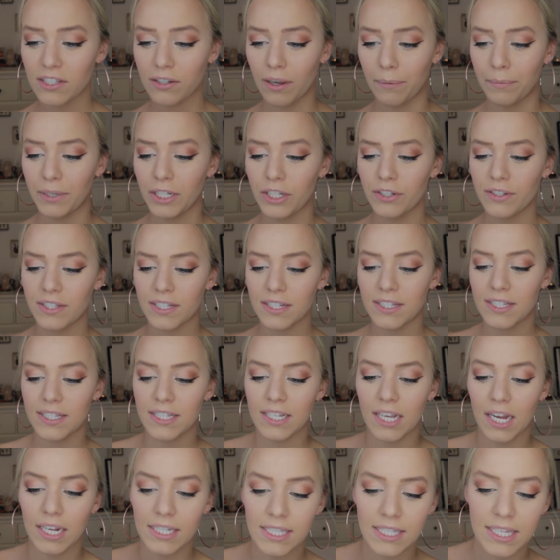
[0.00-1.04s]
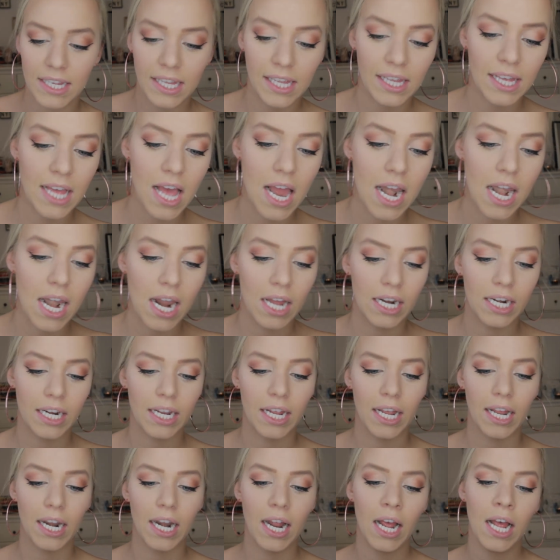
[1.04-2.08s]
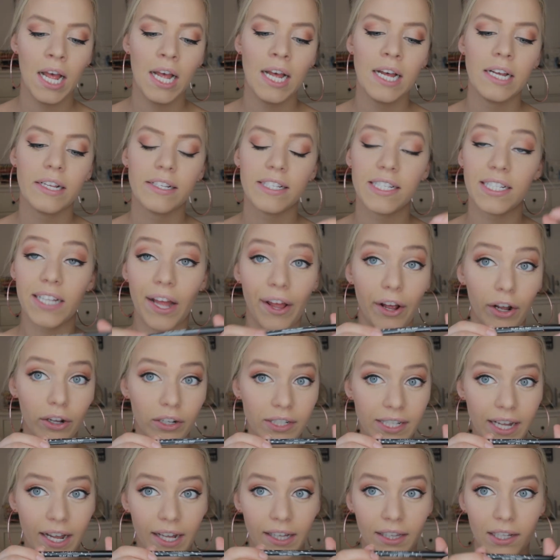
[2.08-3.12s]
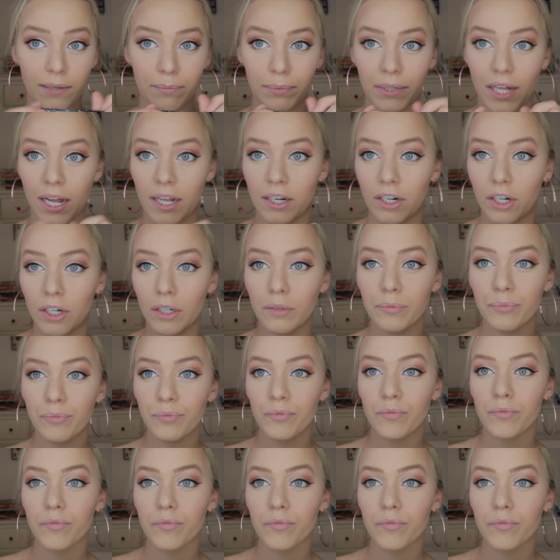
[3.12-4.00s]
so I'm gonna use the Ciate London Stay All Day Lip Liner.